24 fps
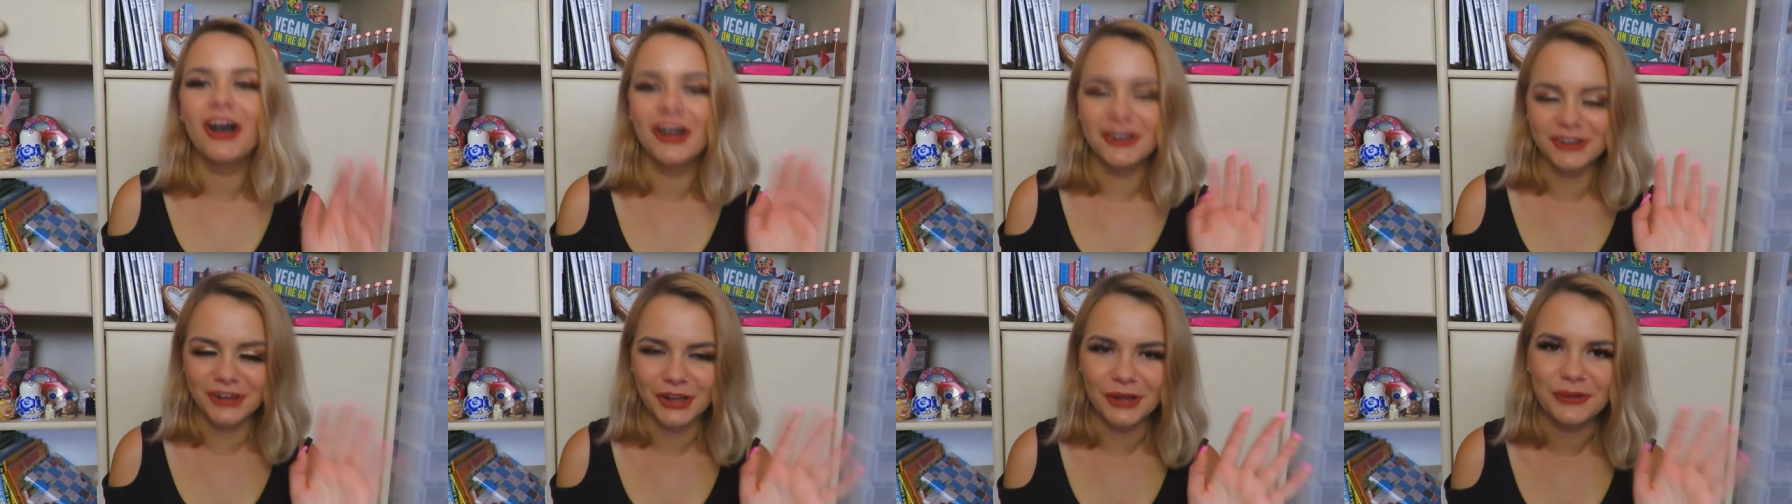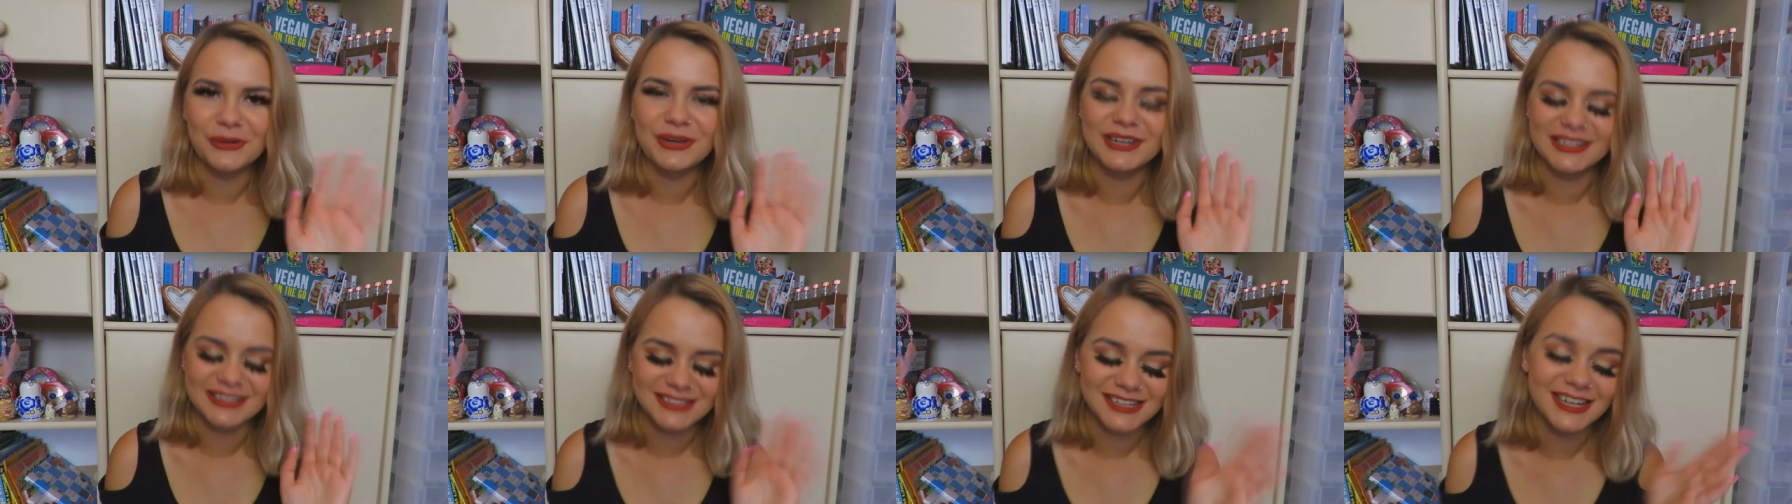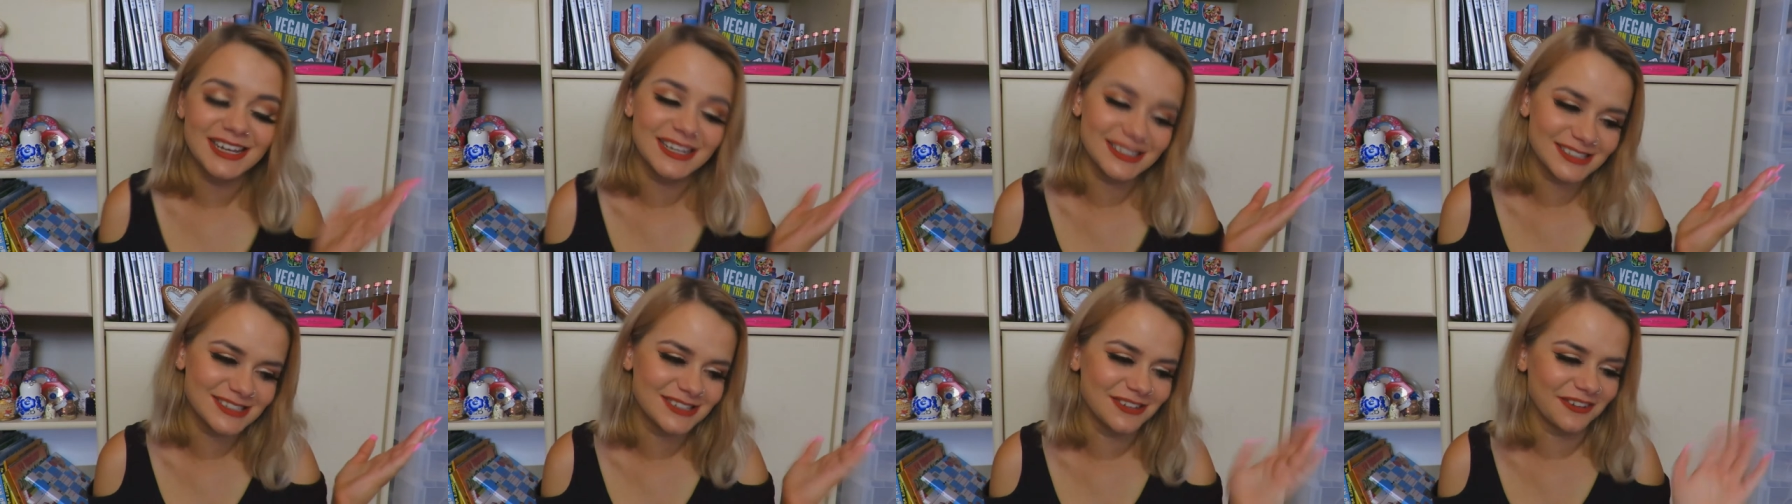I know, it,
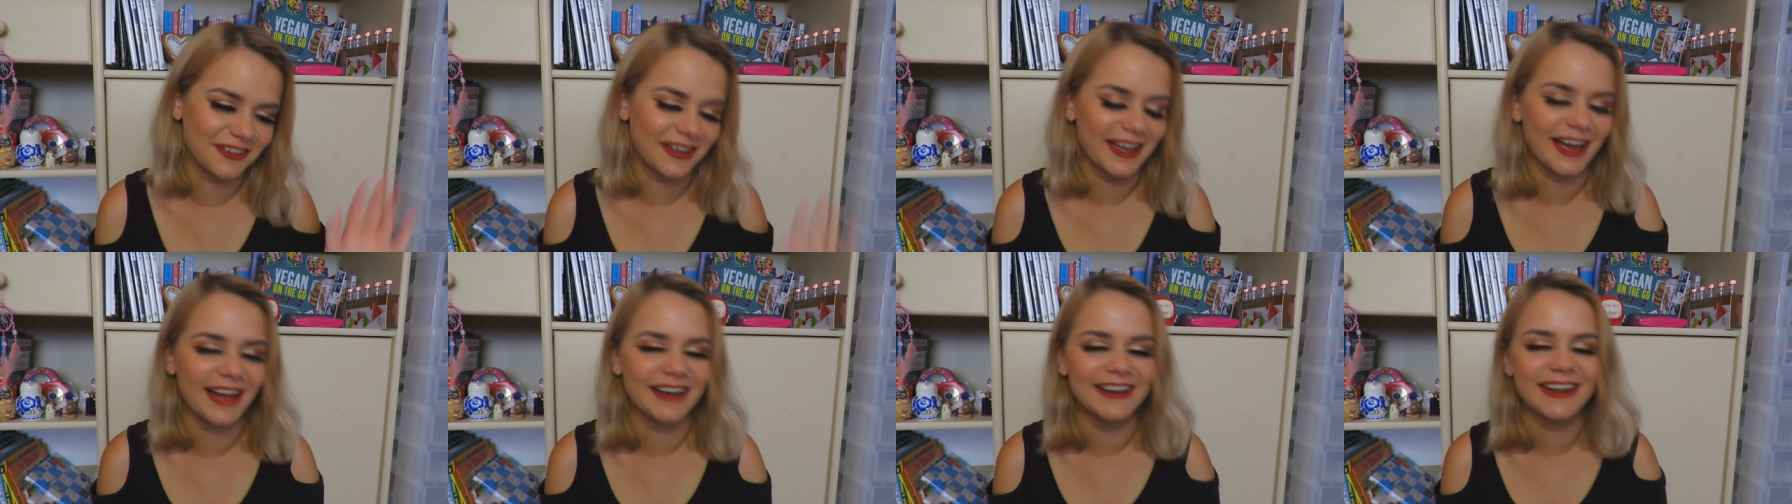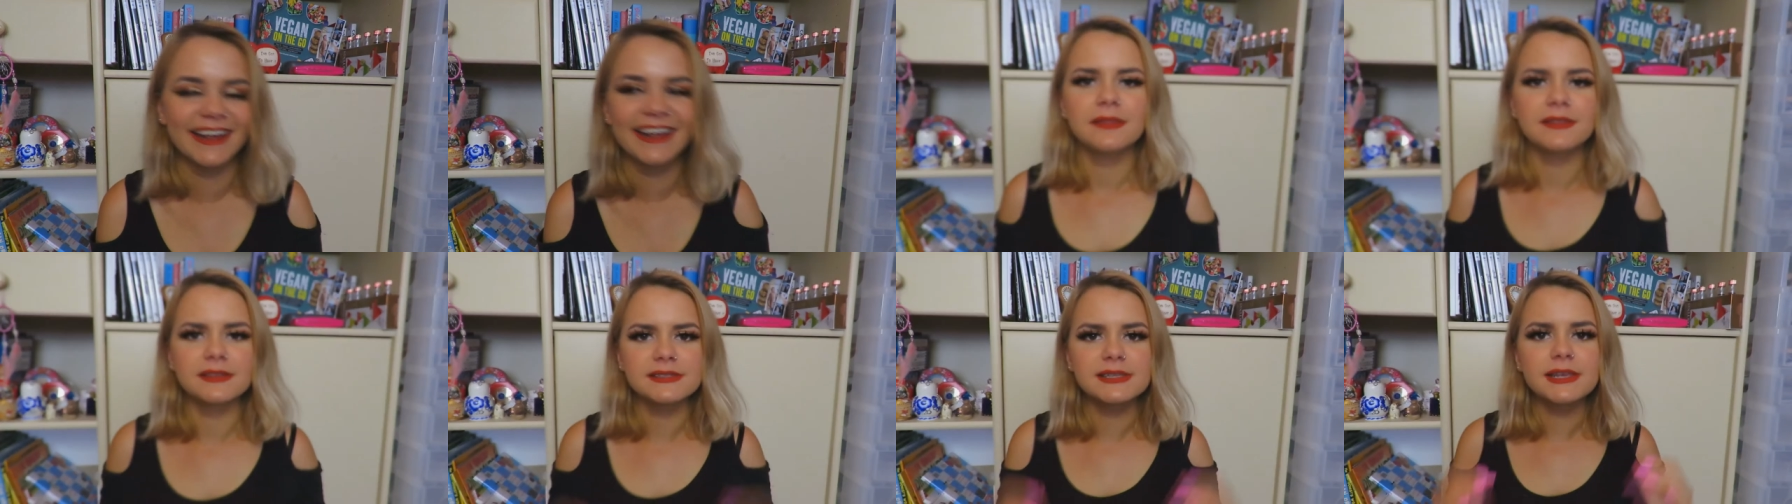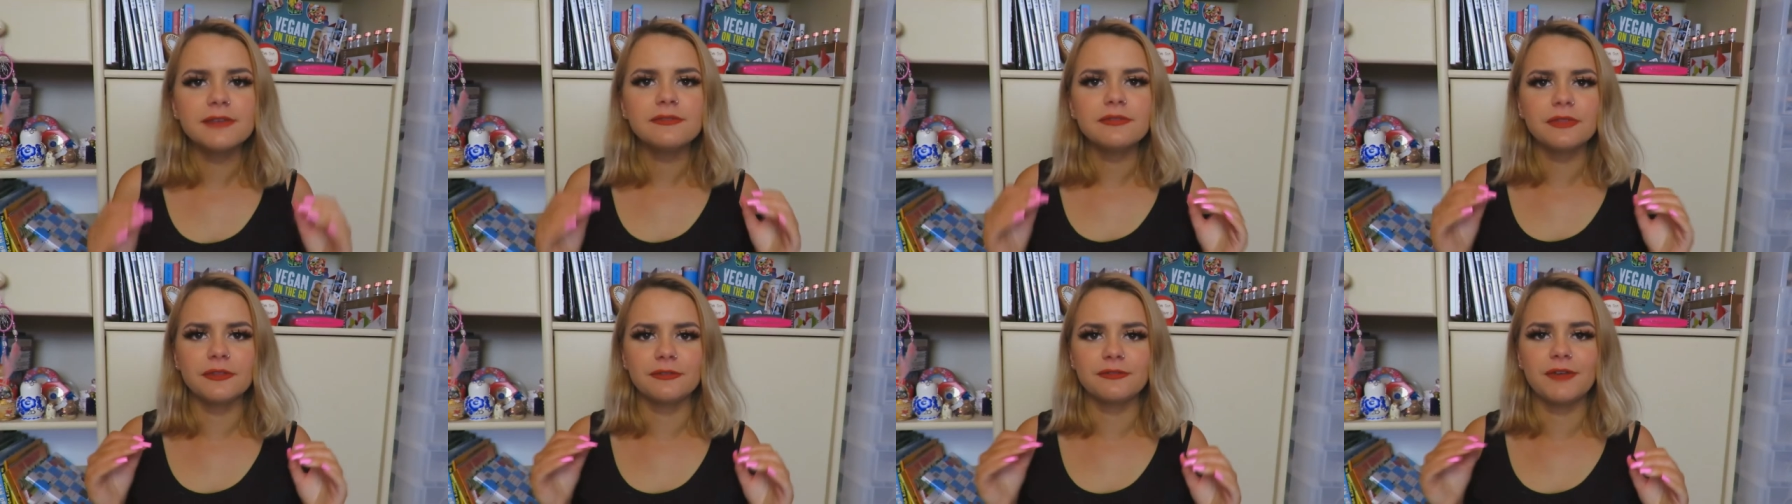it's uncanny. There's
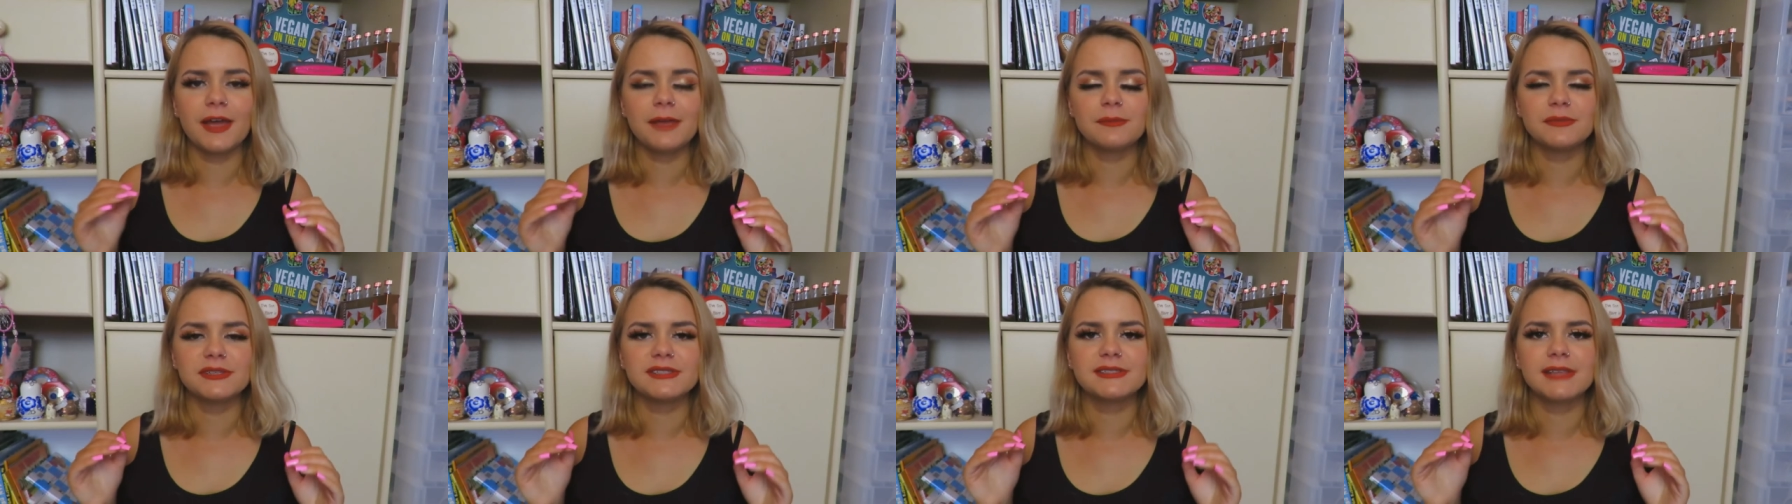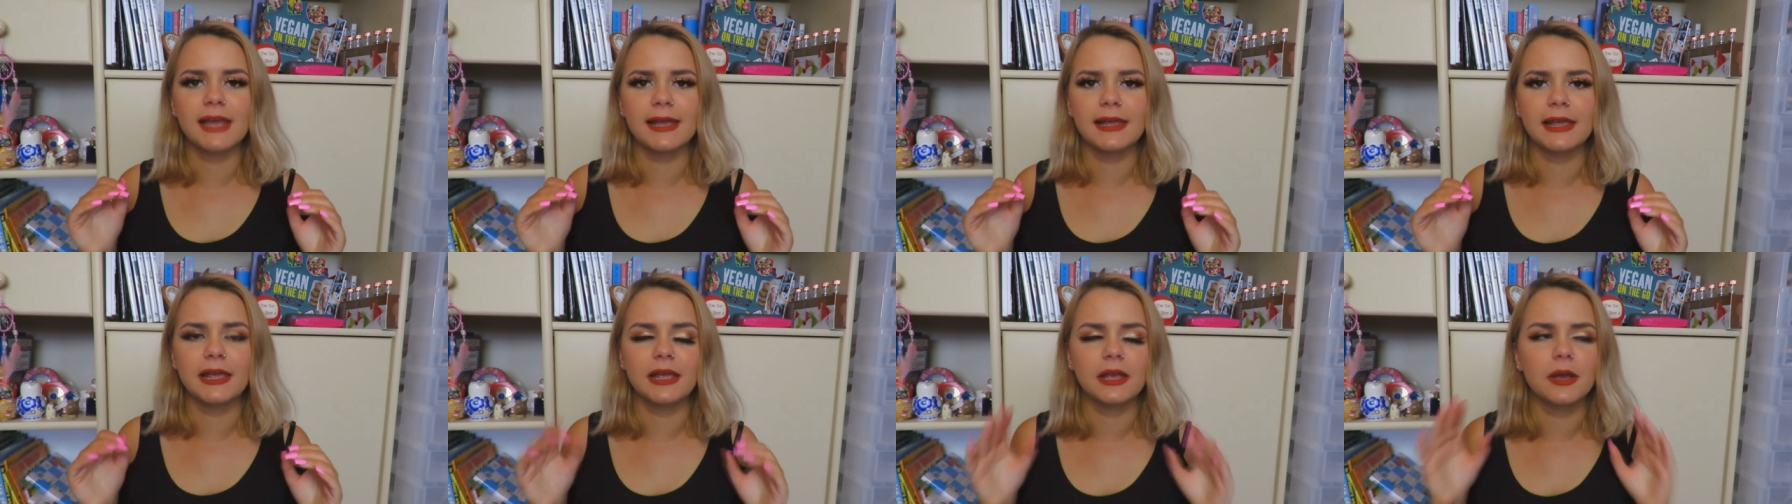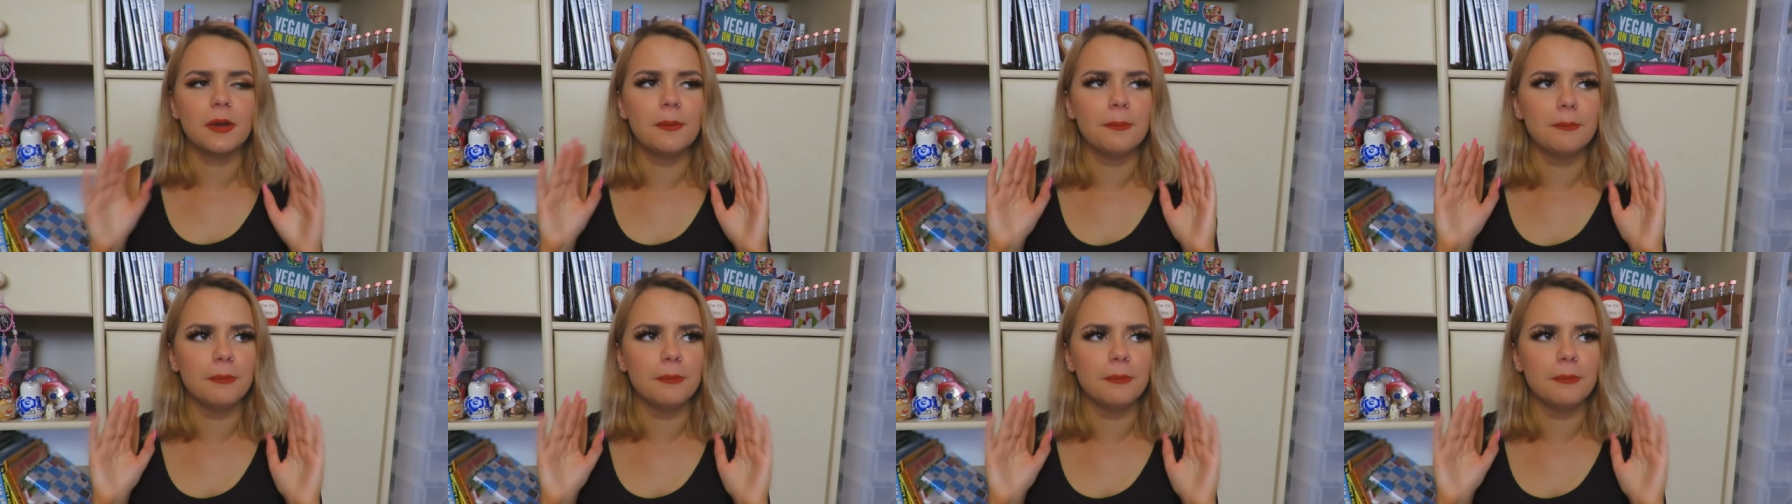even the famous saying,